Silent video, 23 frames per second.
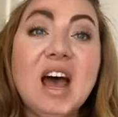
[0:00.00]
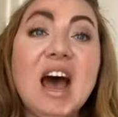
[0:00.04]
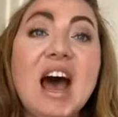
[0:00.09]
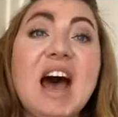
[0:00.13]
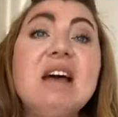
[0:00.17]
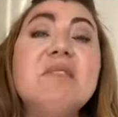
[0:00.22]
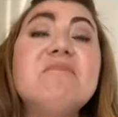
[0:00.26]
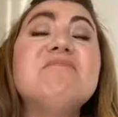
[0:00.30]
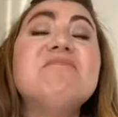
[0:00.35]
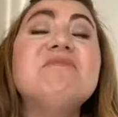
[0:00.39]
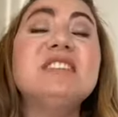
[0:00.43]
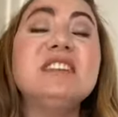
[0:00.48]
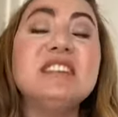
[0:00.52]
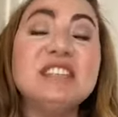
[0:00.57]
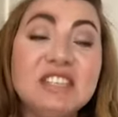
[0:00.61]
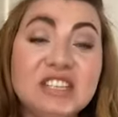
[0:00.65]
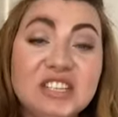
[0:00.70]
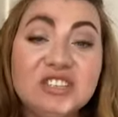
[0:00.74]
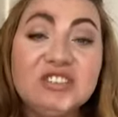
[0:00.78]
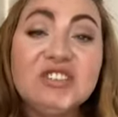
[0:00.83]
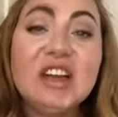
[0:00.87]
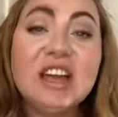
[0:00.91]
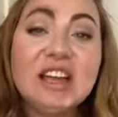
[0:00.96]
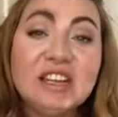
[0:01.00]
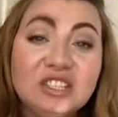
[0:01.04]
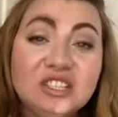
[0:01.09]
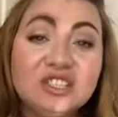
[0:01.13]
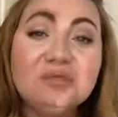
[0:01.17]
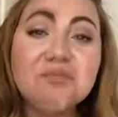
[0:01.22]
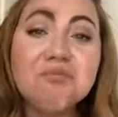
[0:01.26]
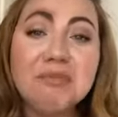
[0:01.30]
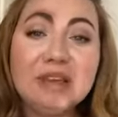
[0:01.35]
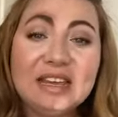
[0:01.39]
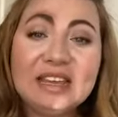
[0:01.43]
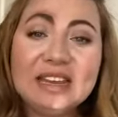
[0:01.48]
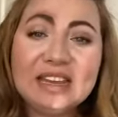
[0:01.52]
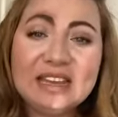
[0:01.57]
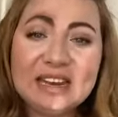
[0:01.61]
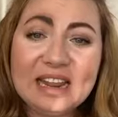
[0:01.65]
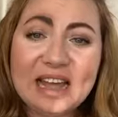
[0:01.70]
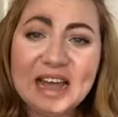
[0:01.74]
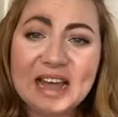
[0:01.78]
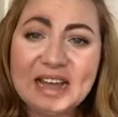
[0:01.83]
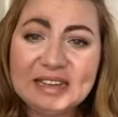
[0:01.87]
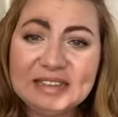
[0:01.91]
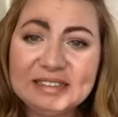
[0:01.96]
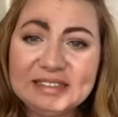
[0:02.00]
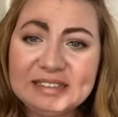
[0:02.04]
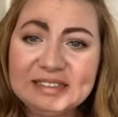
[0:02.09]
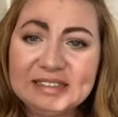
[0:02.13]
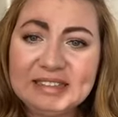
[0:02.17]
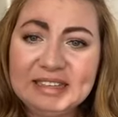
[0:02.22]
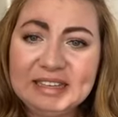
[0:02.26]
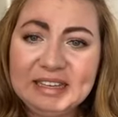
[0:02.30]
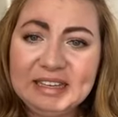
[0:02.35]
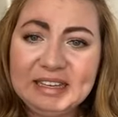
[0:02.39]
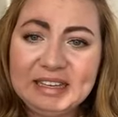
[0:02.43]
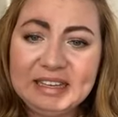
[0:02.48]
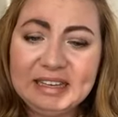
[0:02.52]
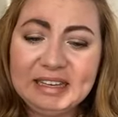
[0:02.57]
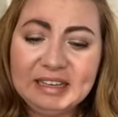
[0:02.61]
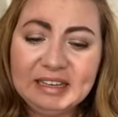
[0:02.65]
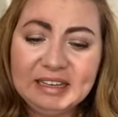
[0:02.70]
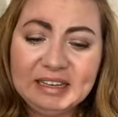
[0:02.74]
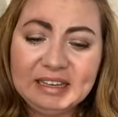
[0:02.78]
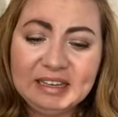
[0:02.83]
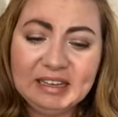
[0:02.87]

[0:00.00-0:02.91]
I'm really trying to make it as the